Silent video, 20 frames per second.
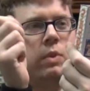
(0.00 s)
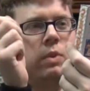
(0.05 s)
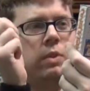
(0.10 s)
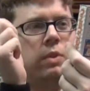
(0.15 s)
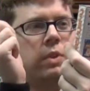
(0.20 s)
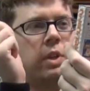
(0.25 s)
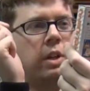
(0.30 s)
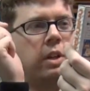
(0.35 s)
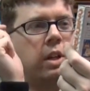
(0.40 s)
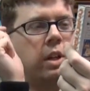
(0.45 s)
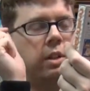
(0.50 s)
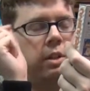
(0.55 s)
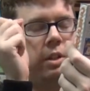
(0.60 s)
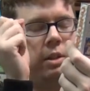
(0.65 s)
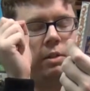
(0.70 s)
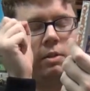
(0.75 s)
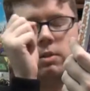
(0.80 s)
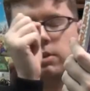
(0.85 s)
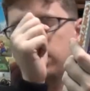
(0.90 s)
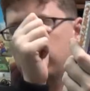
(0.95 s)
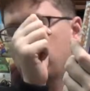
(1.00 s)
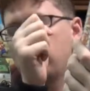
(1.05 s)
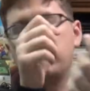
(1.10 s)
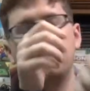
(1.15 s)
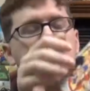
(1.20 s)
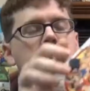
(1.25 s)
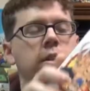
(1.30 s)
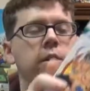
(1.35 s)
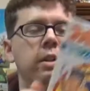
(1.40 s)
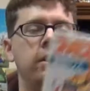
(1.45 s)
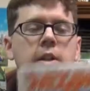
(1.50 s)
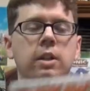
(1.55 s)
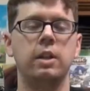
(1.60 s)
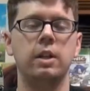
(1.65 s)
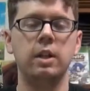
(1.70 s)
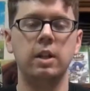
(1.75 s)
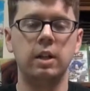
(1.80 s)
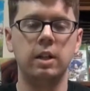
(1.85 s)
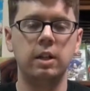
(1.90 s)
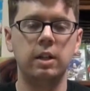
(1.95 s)
Nananin. Sorry.
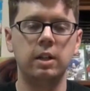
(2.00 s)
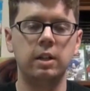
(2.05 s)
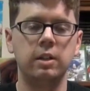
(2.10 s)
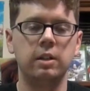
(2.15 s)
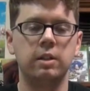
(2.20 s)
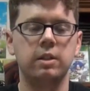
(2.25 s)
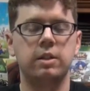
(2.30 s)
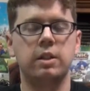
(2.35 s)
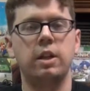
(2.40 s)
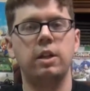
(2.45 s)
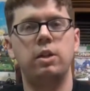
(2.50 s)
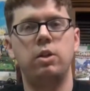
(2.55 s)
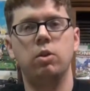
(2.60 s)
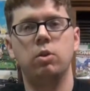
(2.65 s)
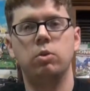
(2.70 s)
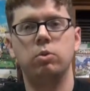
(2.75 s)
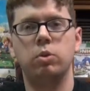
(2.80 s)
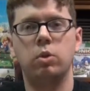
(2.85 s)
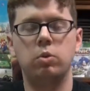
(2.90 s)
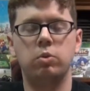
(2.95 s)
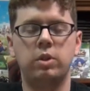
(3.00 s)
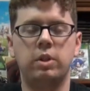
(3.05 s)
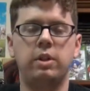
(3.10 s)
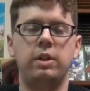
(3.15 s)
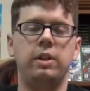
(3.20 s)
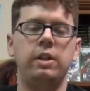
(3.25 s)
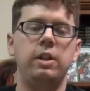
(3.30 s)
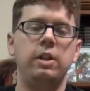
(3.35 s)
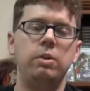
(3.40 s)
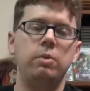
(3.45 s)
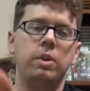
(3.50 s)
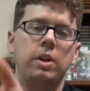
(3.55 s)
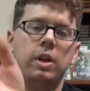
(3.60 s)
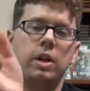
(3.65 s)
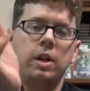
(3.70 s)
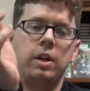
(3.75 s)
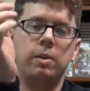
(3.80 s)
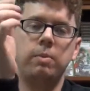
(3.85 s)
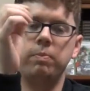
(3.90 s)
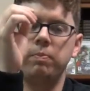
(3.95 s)
Saikyo no Nananin. Anyway,
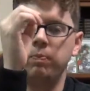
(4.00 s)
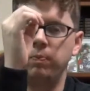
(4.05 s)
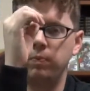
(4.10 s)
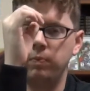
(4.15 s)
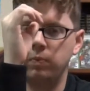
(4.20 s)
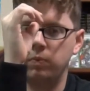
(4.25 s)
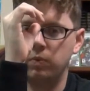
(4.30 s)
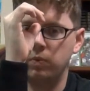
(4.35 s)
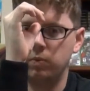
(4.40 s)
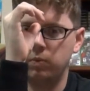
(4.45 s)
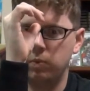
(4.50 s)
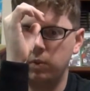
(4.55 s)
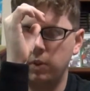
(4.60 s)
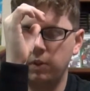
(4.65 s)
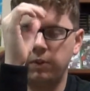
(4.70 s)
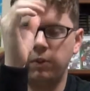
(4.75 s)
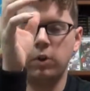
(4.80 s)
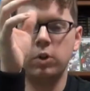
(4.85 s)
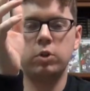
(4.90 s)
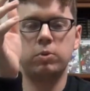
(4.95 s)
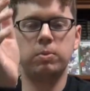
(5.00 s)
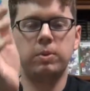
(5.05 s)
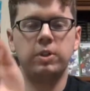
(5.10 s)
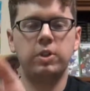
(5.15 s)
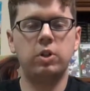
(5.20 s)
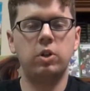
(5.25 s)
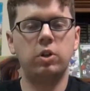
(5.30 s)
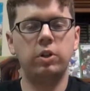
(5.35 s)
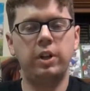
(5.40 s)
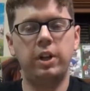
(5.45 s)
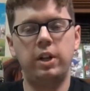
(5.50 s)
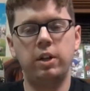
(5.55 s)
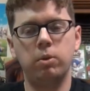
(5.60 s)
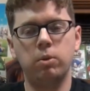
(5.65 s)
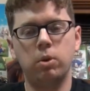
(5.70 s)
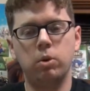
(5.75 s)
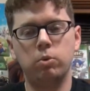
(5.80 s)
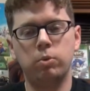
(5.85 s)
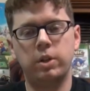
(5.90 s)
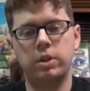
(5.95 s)
the first one is called
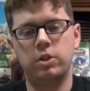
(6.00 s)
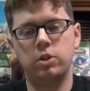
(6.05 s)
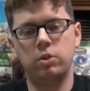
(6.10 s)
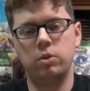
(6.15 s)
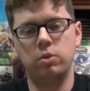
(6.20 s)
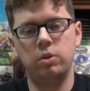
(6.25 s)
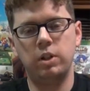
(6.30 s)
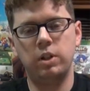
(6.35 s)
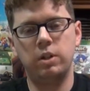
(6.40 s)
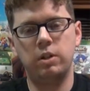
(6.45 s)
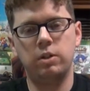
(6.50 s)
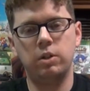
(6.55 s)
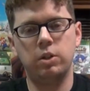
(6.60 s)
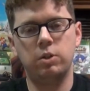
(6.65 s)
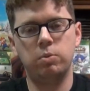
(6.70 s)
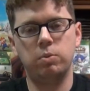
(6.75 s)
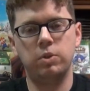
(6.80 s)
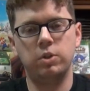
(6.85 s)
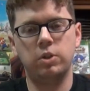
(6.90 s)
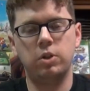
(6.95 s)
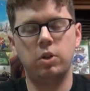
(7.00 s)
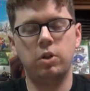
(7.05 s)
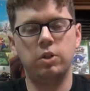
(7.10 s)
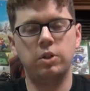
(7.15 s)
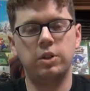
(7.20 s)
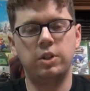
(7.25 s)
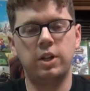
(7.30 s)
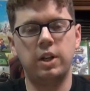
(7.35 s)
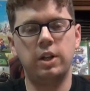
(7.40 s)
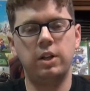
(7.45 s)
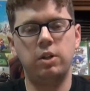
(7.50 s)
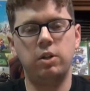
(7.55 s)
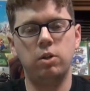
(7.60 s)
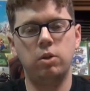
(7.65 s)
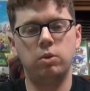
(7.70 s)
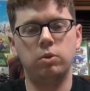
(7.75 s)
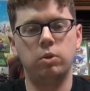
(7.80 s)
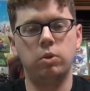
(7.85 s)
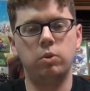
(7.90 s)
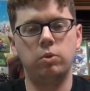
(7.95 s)
Hero Retsuden. This one's called
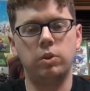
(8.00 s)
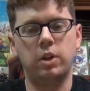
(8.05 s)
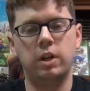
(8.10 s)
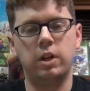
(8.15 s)
Saikyo no